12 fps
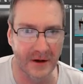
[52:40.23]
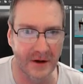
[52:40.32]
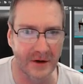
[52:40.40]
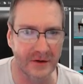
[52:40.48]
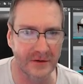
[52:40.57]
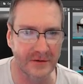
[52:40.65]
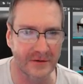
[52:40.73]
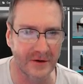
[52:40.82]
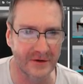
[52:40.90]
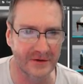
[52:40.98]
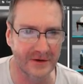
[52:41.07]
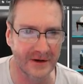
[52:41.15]
No,
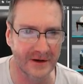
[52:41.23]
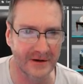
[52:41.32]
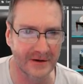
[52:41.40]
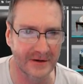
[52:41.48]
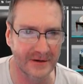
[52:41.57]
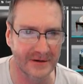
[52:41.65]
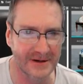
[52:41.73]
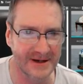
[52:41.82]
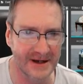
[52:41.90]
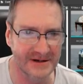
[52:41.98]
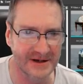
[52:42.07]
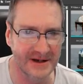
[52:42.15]
don't do that.
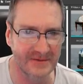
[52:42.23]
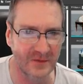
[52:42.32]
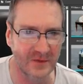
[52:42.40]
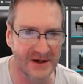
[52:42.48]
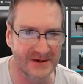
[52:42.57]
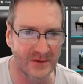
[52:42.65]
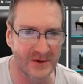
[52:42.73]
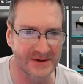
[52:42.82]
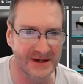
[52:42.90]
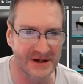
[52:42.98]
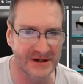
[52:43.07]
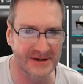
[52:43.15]
This
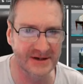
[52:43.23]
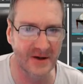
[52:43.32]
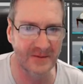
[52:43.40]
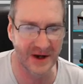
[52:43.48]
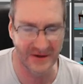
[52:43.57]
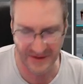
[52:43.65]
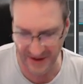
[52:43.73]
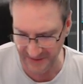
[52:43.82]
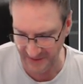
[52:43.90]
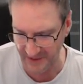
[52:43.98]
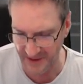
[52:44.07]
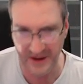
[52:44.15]
wall section's a lot bigger than I
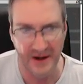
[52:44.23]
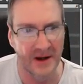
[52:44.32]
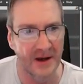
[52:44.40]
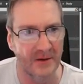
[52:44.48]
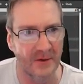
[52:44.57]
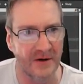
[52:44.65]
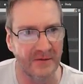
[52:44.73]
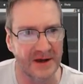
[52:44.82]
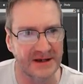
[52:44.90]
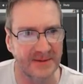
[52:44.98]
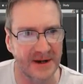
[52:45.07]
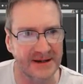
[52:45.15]
thought. One of
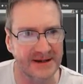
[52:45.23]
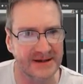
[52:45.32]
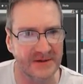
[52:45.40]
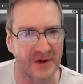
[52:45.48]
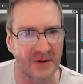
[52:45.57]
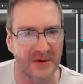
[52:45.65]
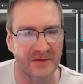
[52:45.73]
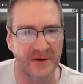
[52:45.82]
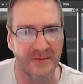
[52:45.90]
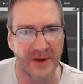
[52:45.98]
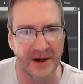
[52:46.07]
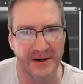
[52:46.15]
these pieces would probably
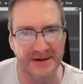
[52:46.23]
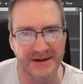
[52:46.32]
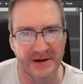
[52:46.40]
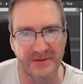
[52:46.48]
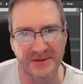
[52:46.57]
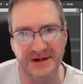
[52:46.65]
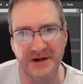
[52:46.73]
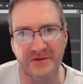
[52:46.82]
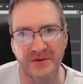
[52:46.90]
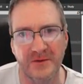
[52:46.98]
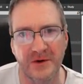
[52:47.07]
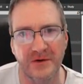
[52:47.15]
fit better, so I'm just
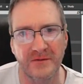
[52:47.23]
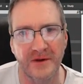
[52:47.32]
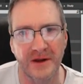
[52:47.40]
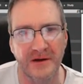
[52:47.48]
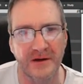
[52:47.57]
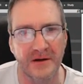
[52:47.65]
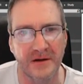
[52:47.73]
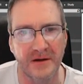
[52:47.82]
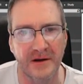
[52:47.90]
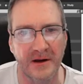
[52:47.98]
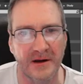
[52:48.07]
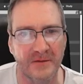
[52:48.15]
going to remove that,
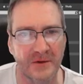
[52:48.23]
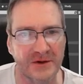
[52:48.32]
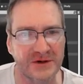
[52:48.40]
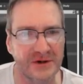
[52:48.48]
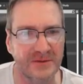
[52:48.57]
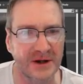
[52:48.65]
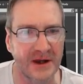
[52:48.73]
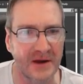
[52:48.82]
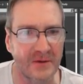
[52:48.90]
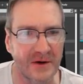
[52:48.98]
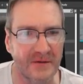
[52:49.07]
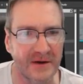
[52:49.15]
and we'll
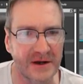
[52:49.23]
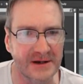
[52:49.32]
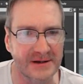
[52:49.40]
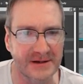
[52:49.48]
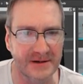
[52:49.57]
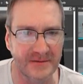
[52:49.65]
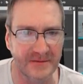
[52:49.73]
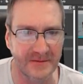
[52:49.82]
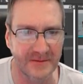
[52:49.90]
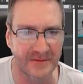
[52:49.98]
duplicate one of these.